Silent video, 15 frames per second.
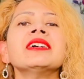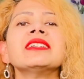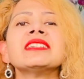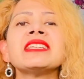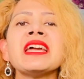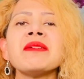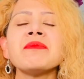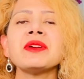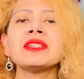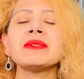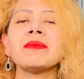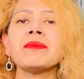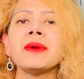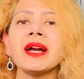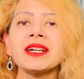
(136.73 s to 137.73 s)
David
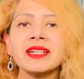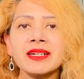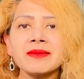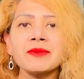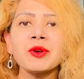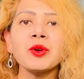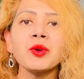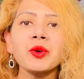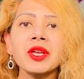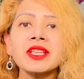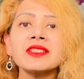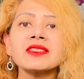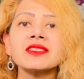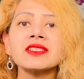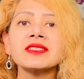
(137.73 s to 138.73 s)
Beckham, who
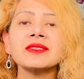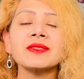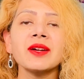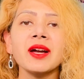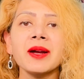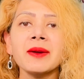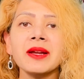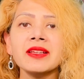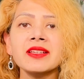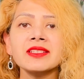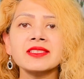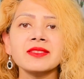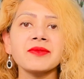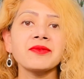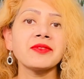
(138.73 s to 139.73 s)
is this, I
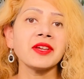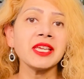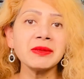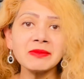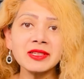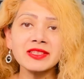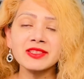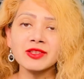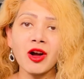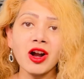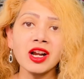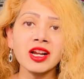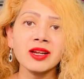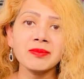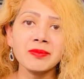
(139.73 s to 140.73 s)
guess, a famous
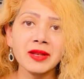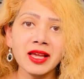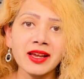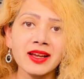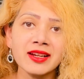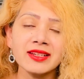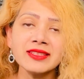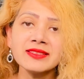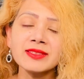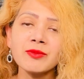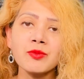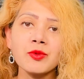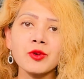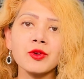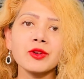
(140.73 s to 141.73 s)
soccer player in the
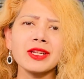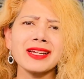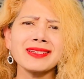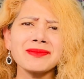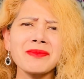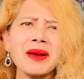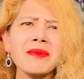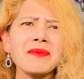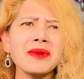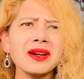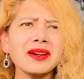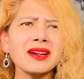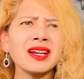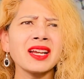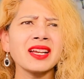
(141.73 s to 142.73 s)
world. I
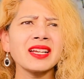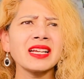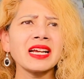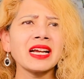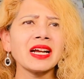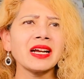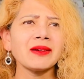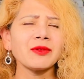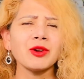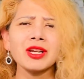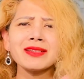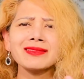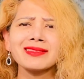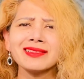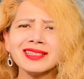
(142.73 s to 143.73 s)
remember when I
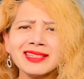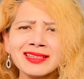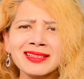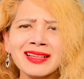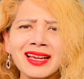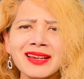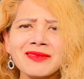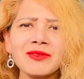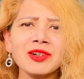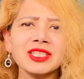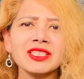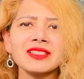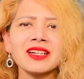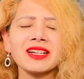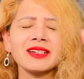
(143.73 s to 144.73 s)
was little, I
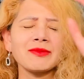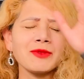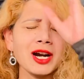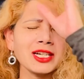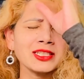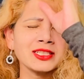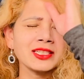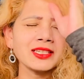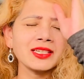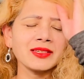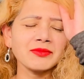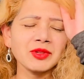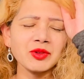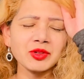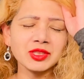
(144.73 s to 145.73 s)
was watching
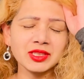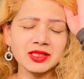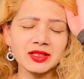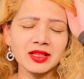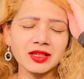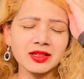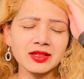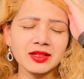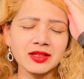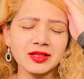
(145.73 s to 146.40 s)
him. He was like